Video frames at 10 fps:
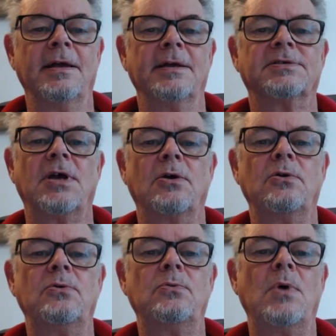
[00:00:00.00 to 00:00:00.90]

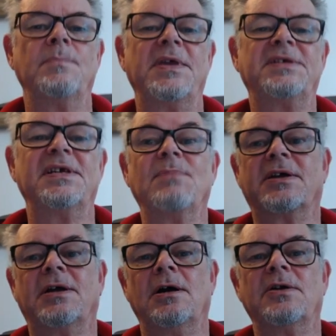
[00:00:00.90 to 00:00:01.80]
So this is my
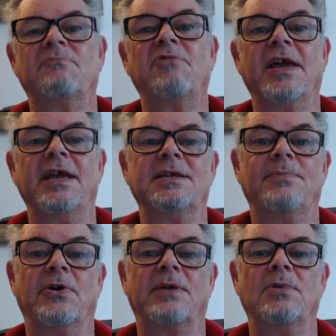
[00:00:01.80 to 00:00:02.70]
code. I'm running it in
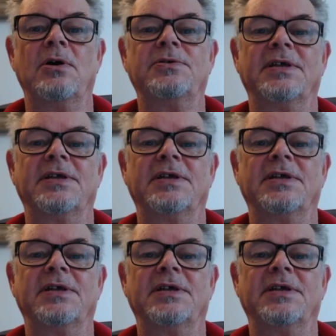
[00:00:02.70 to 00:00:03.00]
debugging mode.